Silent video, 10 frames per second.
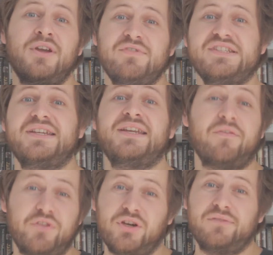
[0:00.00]
Every day I
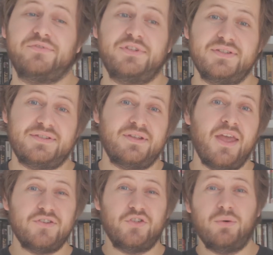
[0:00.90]
have the confidence
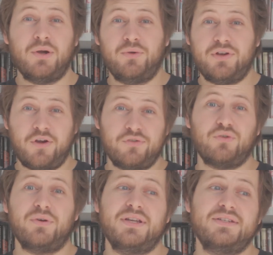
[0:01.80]
to go out and color
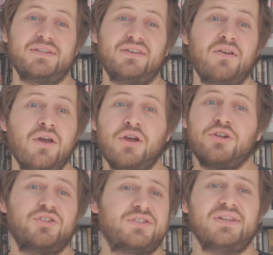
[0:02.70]
grade and
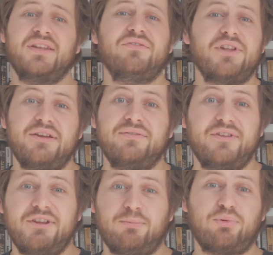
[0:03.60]
just live life
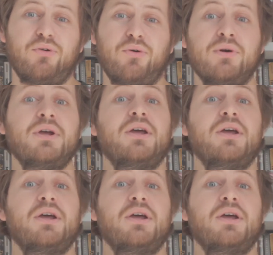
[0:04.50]
like a pro,